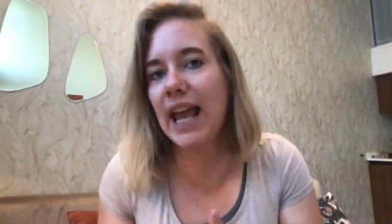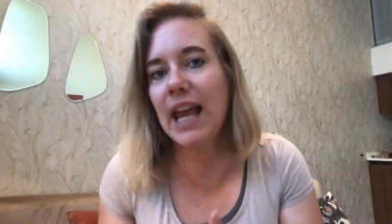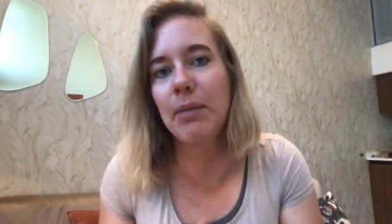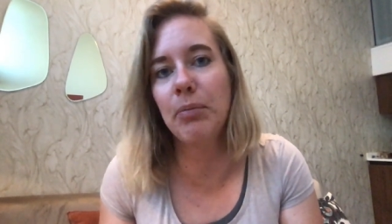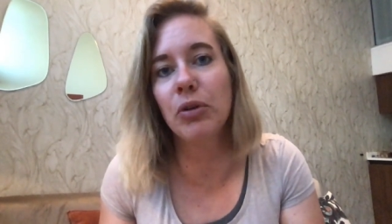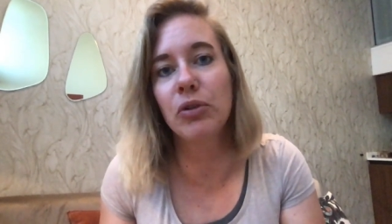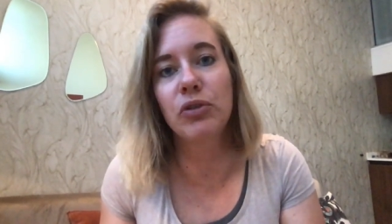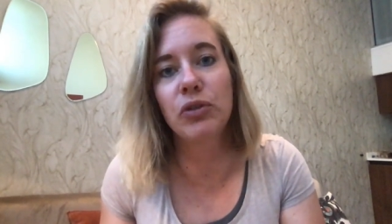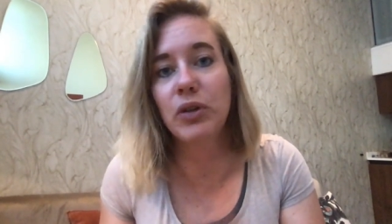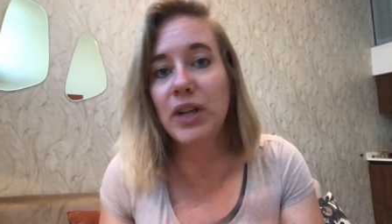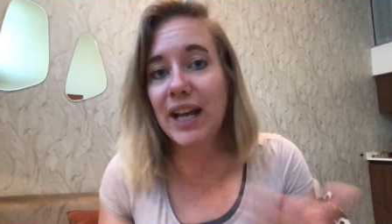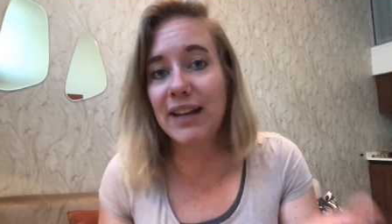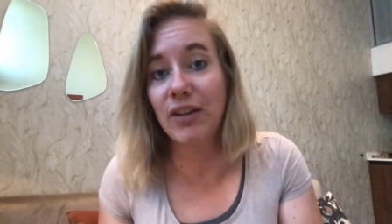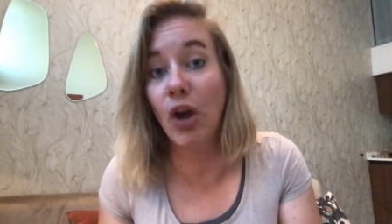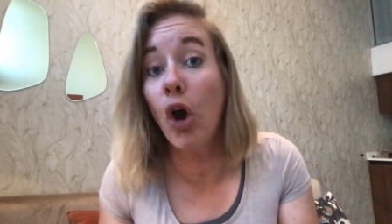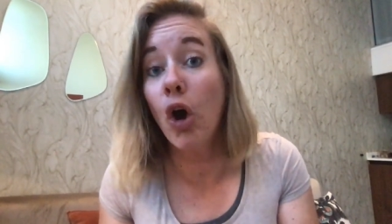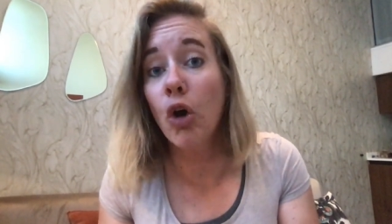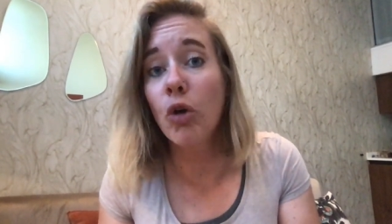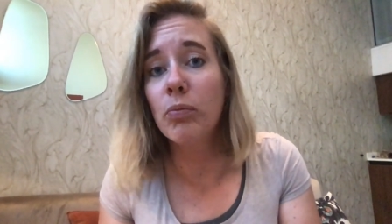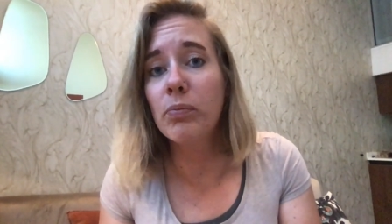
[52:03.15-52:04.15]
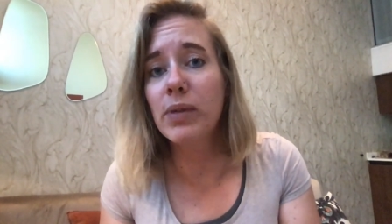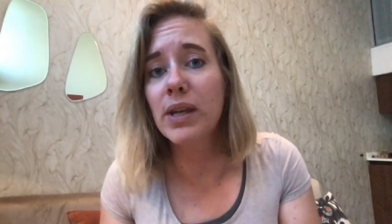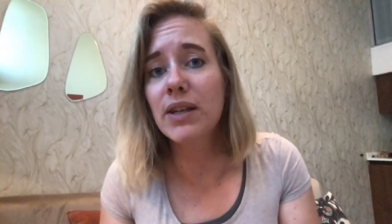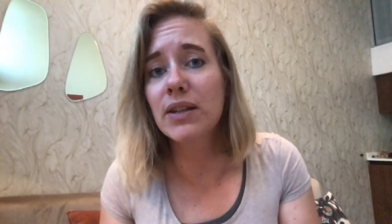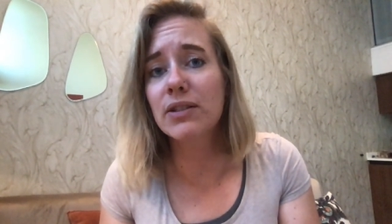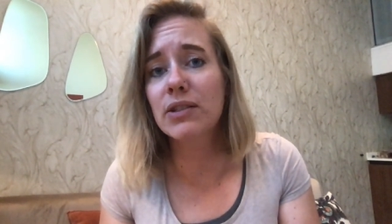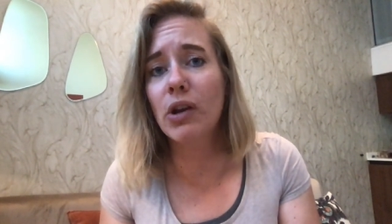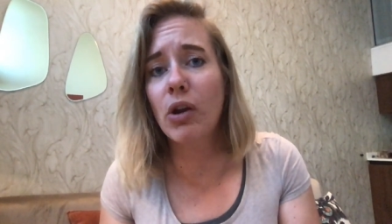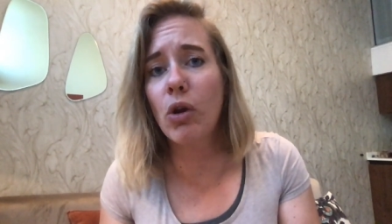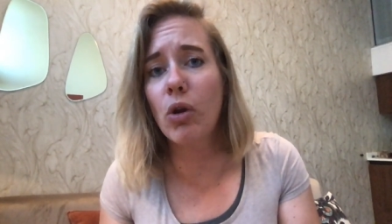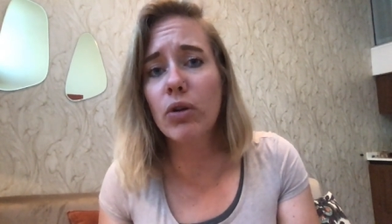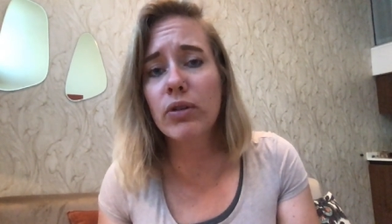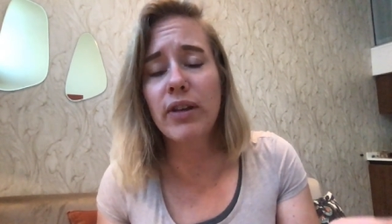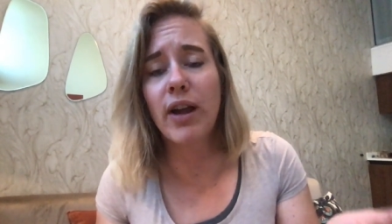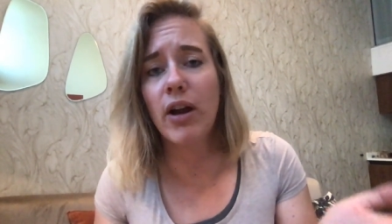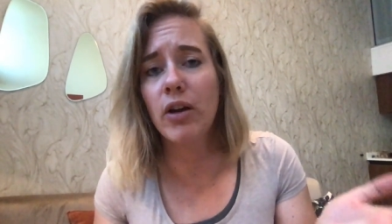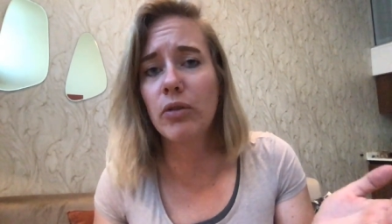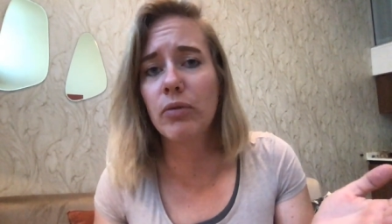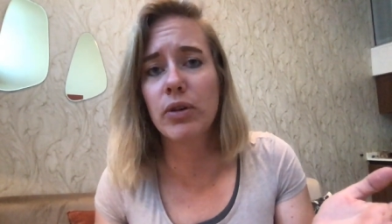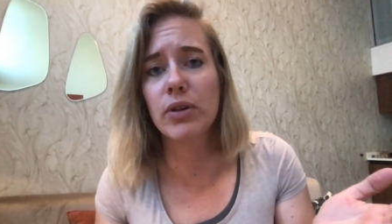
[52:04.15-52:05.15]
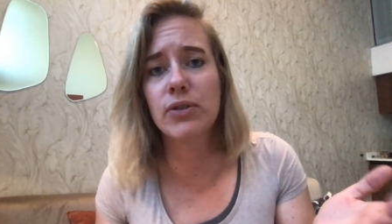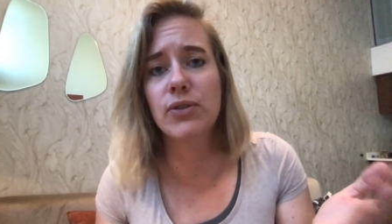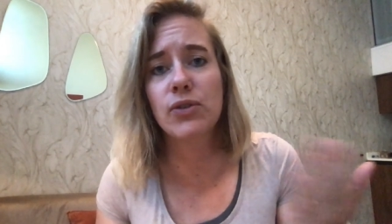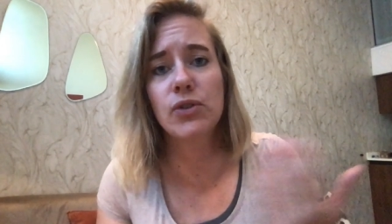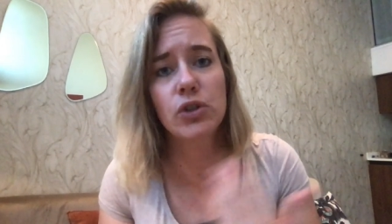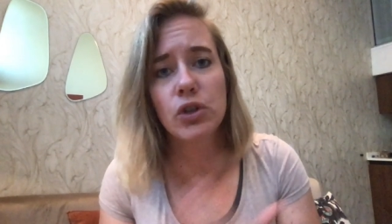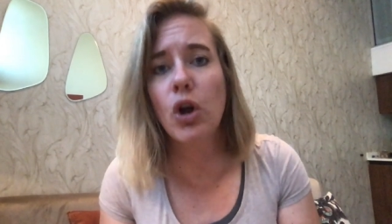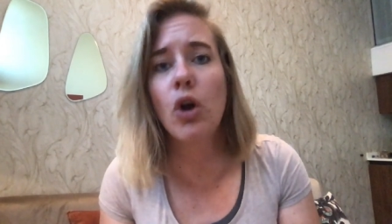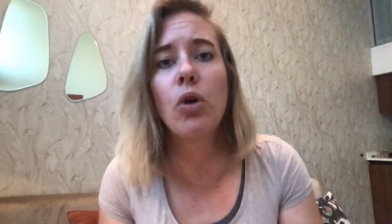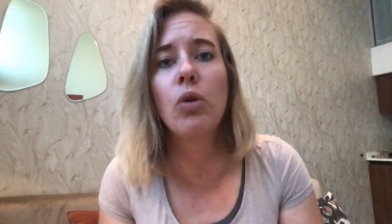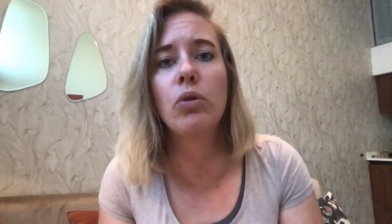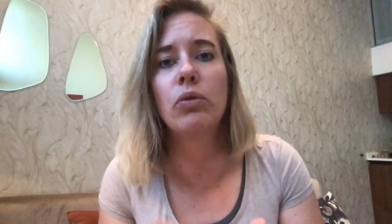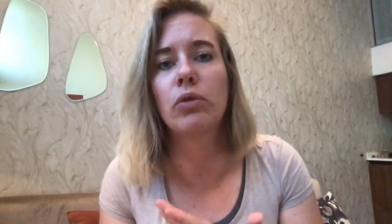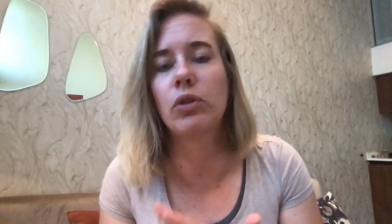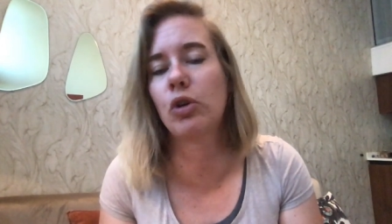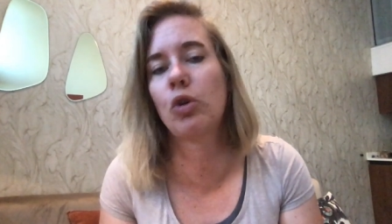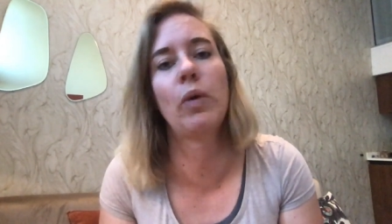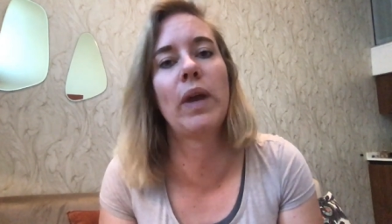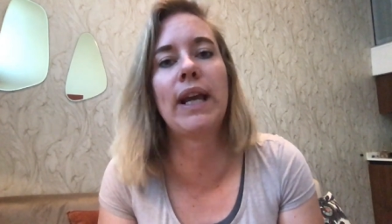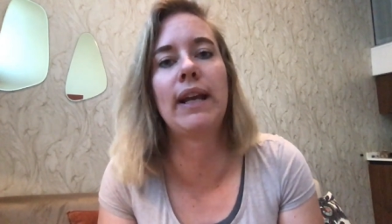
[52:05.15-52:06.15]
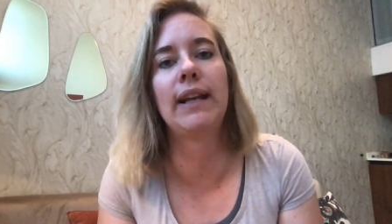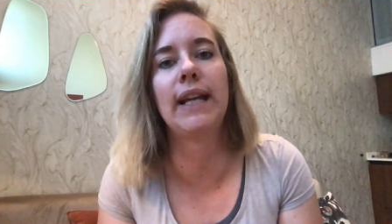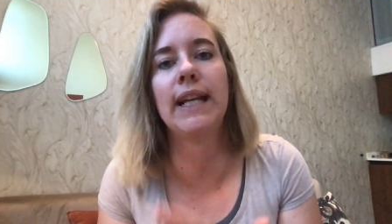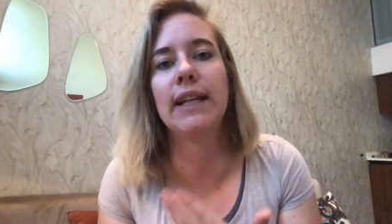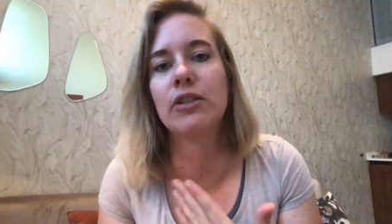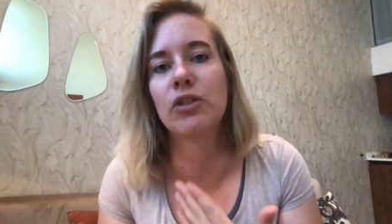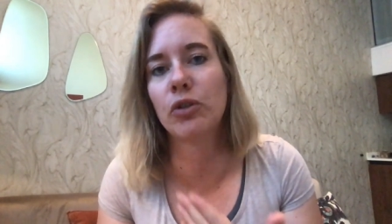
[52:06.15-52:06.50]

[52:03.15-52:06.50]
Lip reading: able to get home because the lockdown was so quickly.